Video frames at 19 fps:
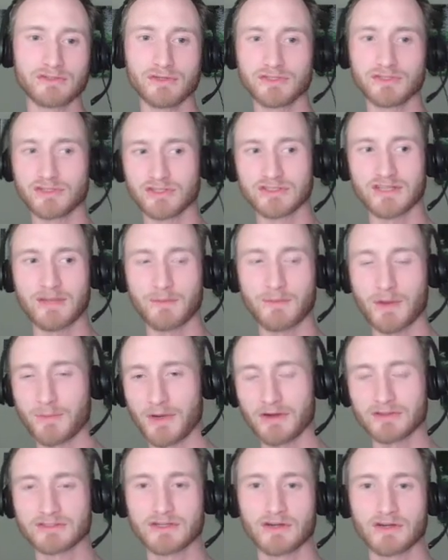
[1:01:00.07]
to a church that my
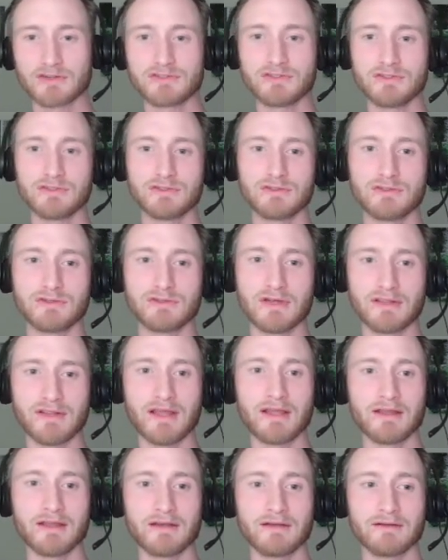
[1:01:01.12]
parents go to, and
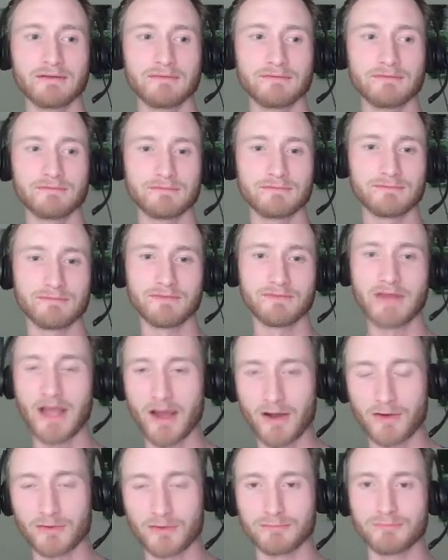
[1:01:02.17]
then
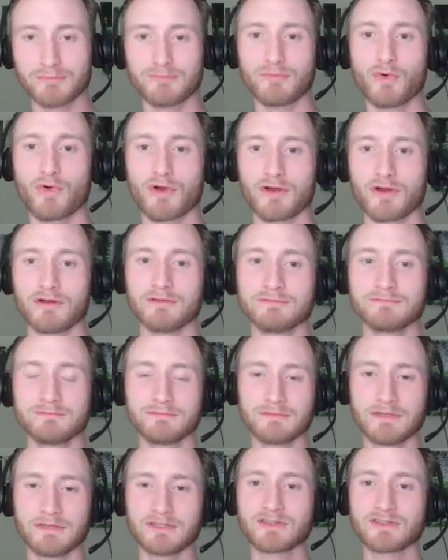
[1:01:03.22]
now more
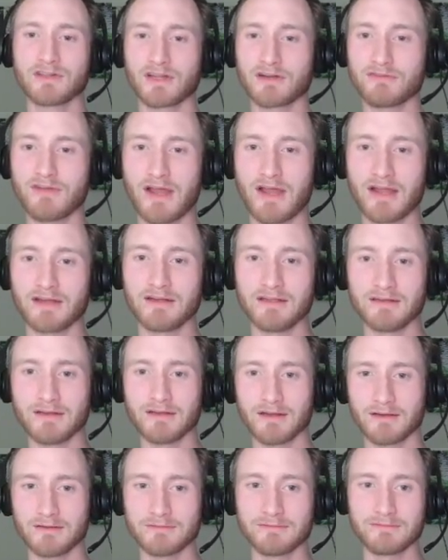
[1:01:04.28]
solidified in
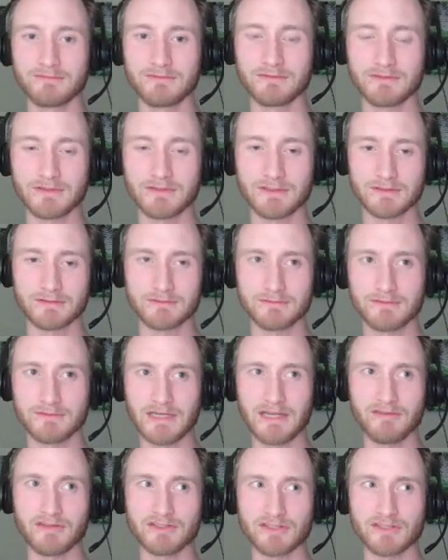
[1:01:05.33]
a
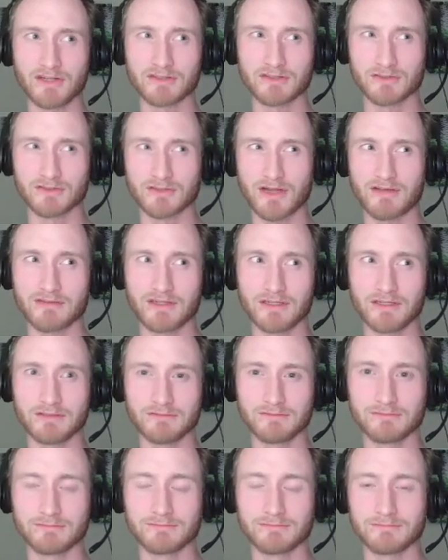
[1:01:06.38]
evangelical covenant
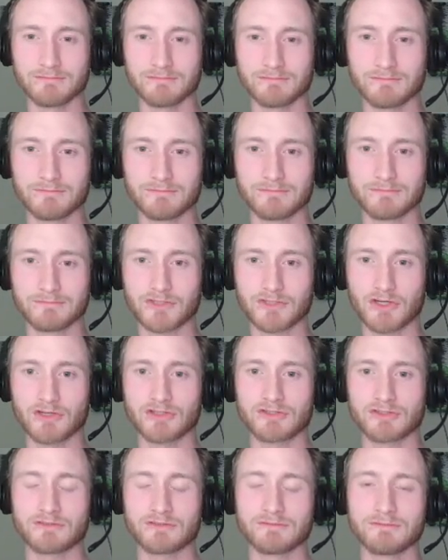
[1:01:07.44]

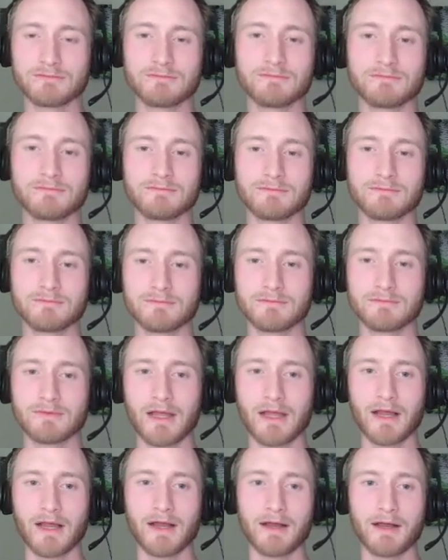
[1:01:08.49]
church.
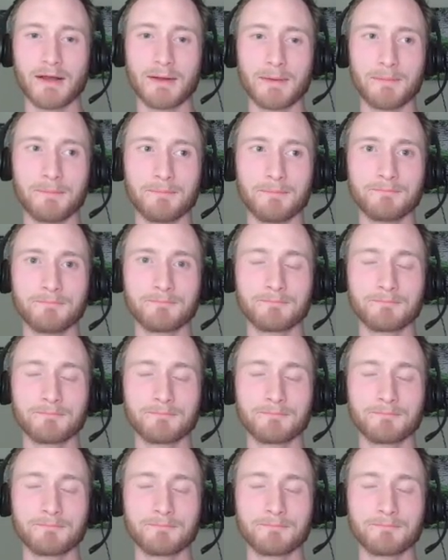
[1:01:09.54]
Um,